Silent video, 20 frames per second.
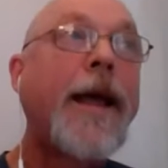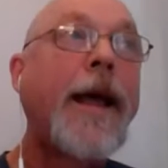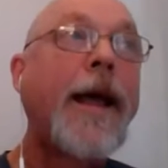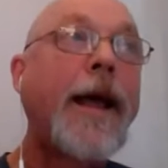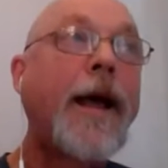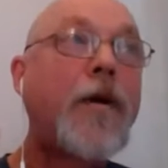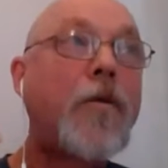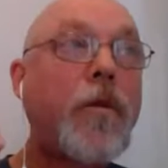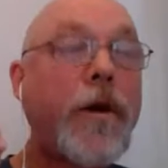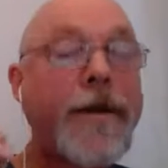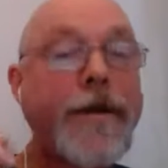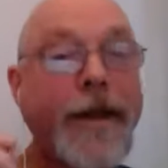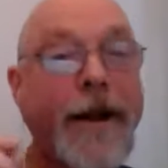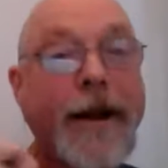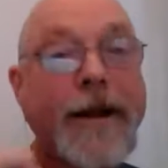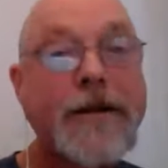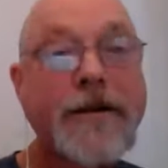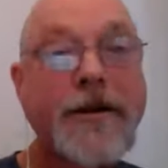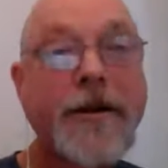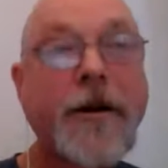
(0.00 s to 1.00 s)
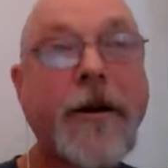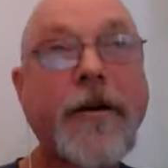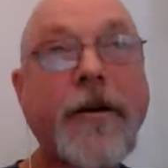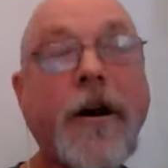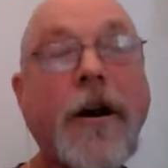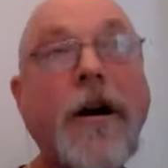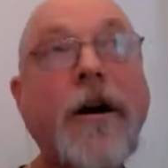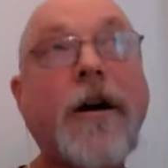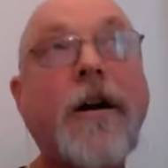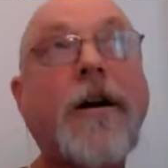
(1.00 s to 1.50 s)
And when that's cut
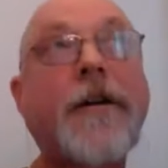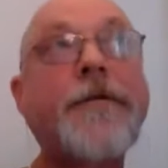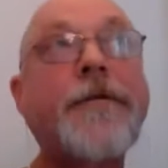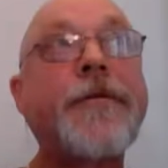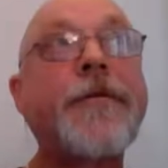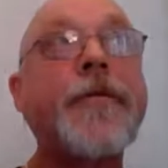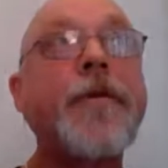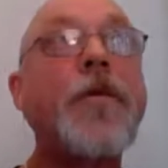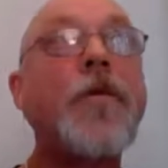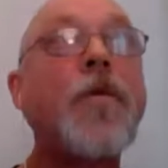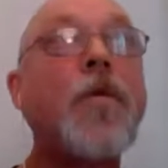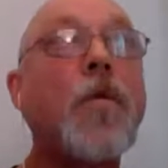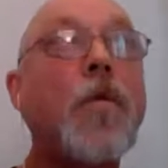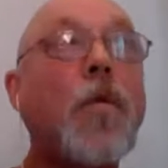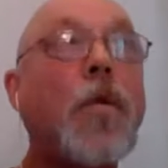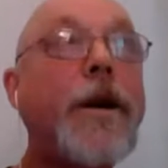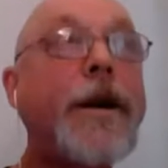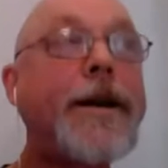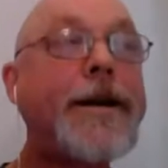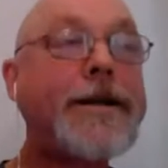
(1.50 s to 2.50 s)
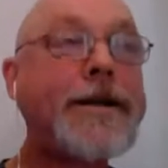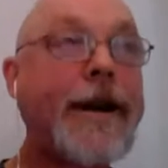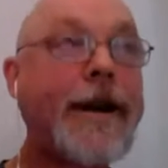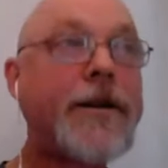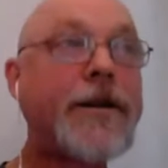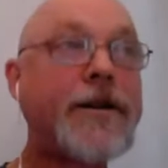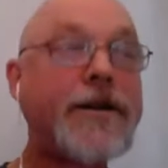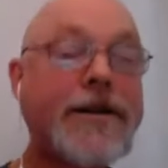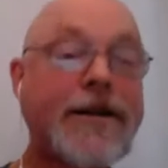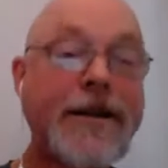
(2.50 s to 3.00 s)
off, we tend
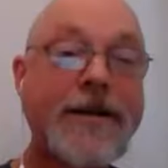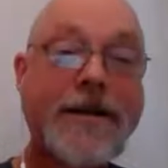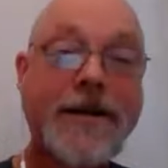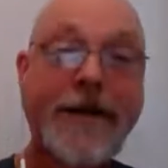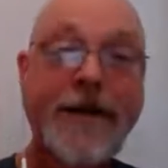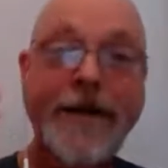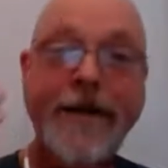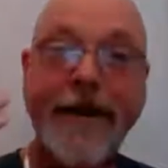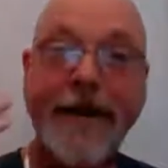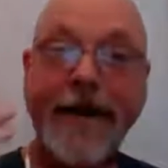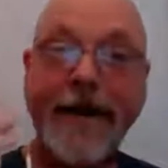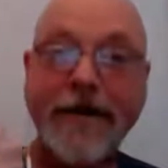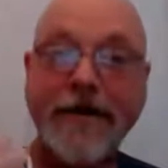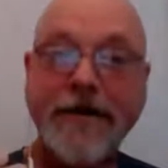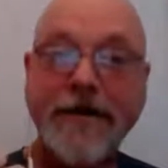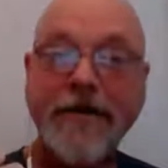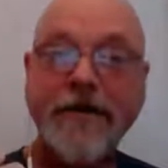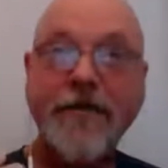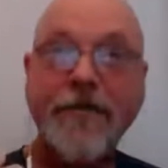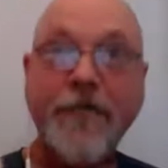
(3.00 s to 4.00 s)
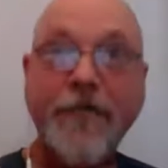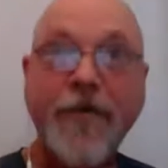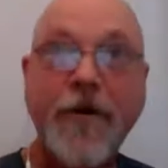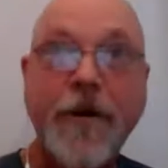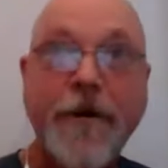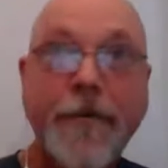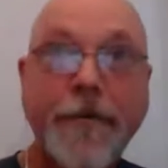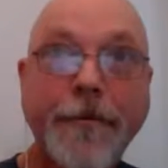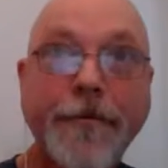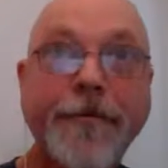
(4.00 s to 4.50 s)
to disconnect
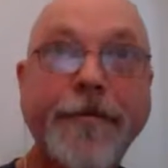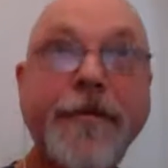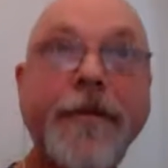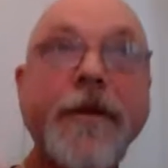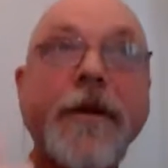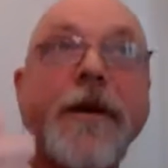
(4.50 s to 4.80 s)
from